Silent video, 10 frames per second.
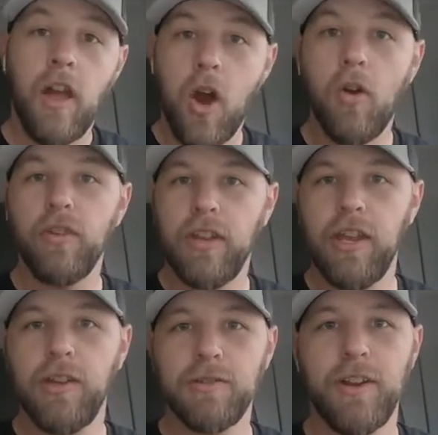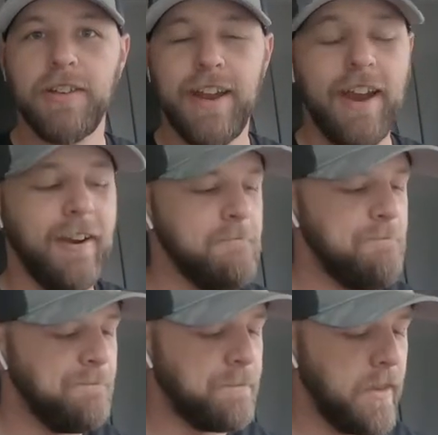Overused right there.
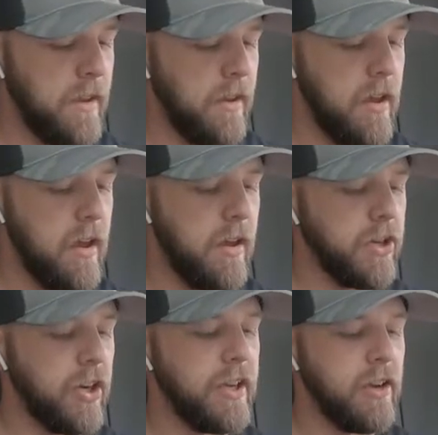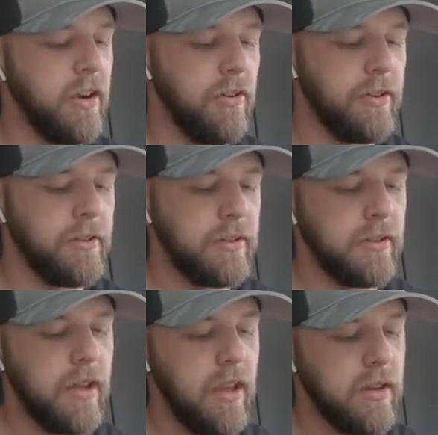Turkey tenderloin,
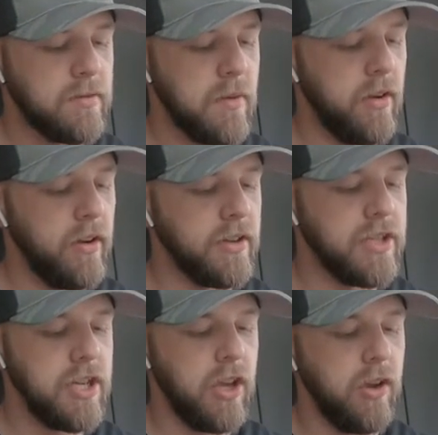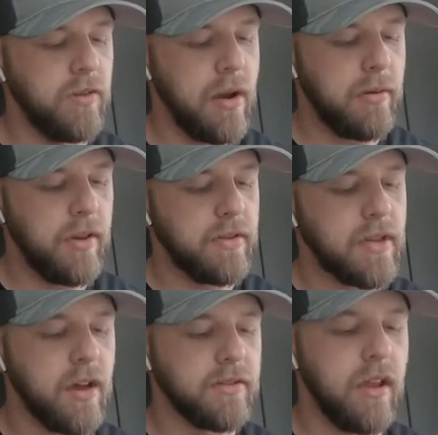smothered in this G Hughes barbecue
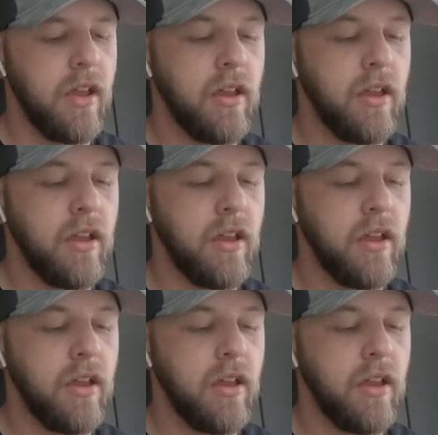sauce,